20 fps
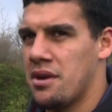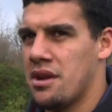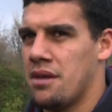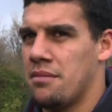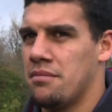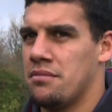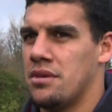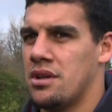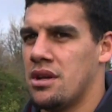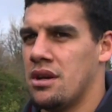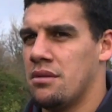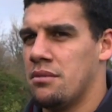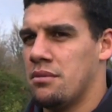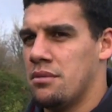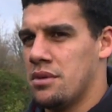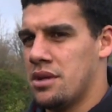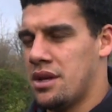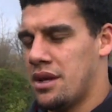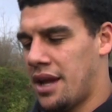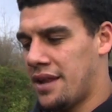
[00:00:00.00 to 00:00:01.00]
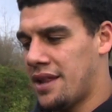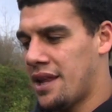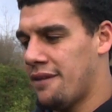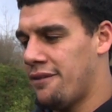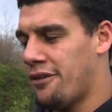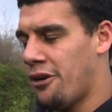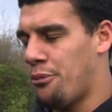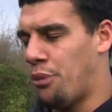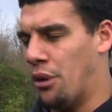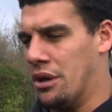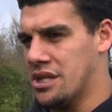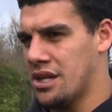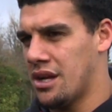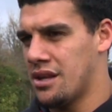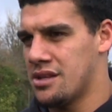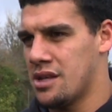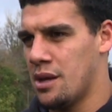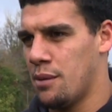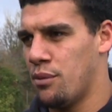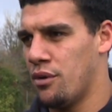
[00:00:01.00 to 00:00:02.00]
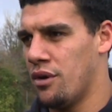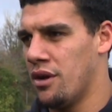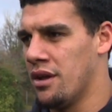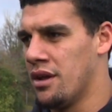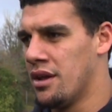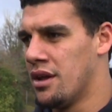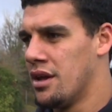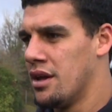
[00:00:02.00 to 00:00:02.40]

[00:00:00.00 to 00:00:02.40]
but you know, getting that 5 points out in Zebra,